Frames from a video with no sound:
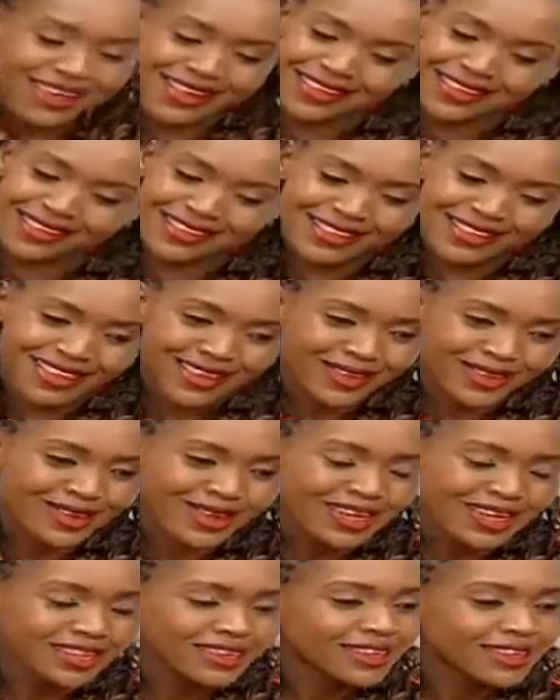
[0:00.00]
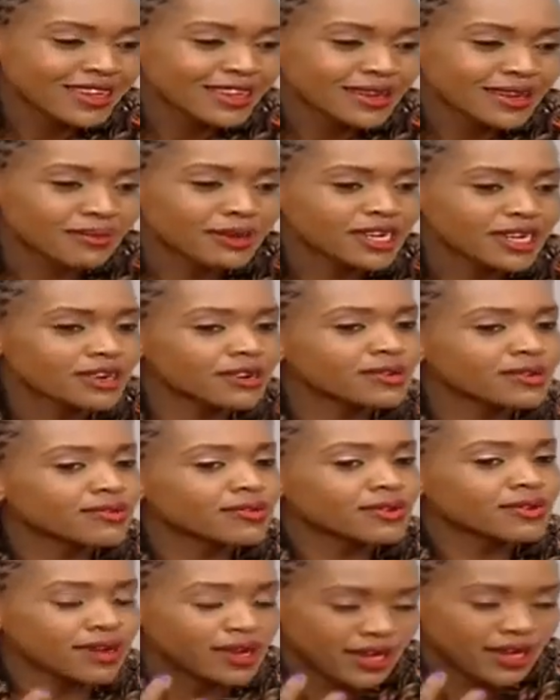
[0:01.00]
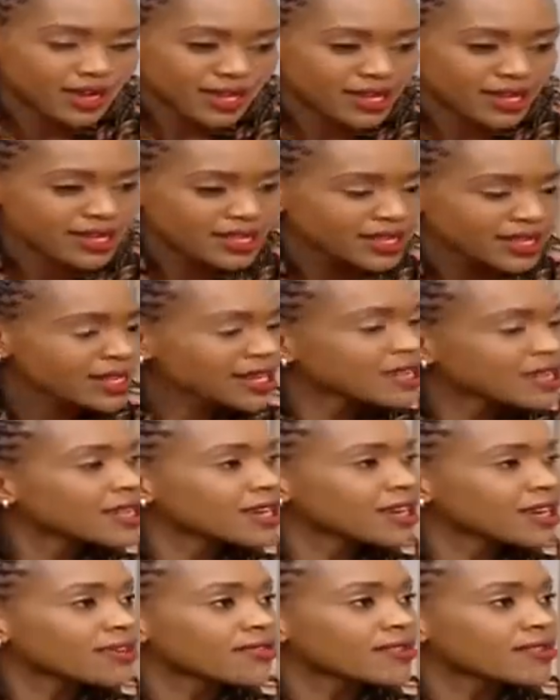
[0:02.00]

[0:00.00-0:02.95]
Yes. So it's just a matter of just